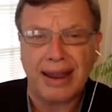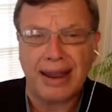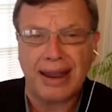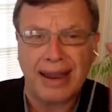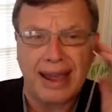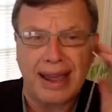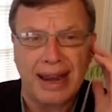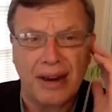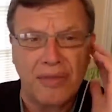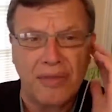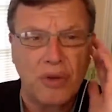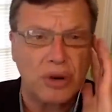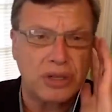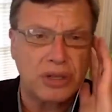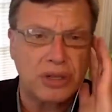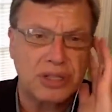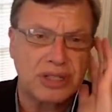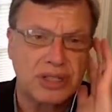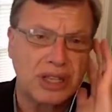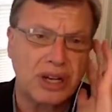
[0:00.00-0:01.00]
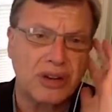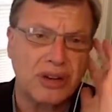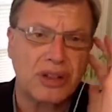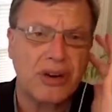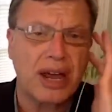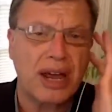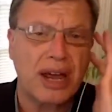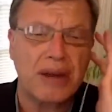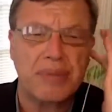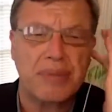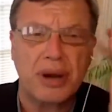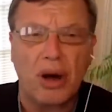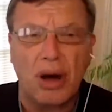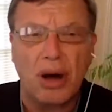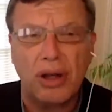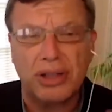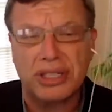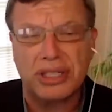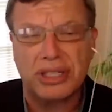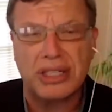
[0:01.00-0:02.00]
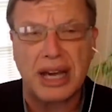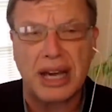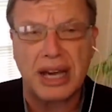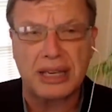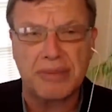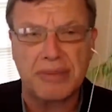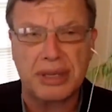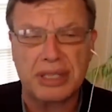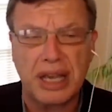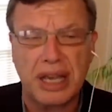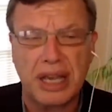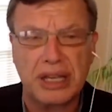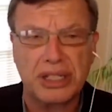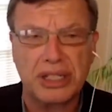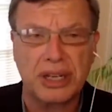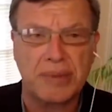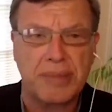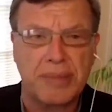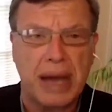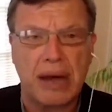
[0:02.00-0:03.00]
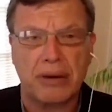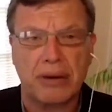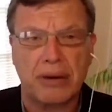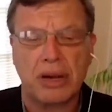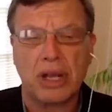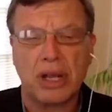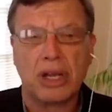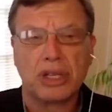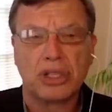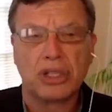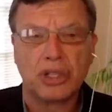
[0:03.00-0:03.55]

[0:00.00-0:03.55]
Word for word: and and of course you know there had to be all this documentation about